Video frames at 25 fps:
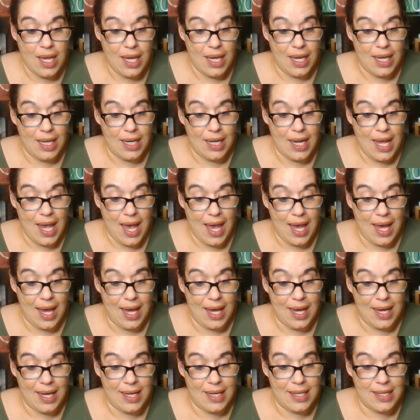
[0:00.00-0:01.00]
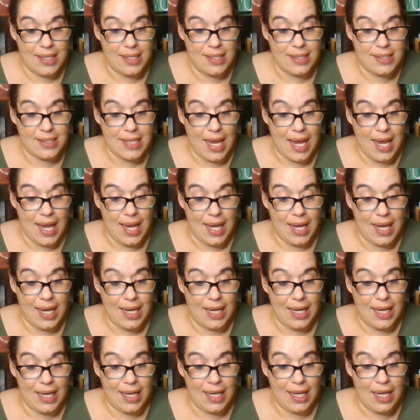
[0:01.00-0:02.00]
It has
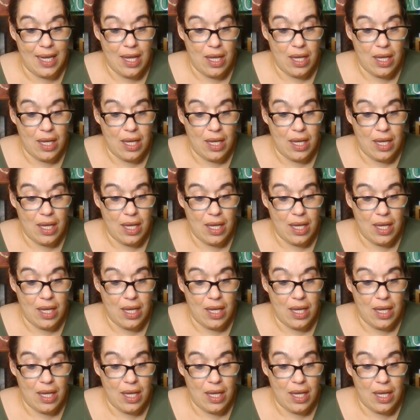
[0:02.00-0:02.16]
a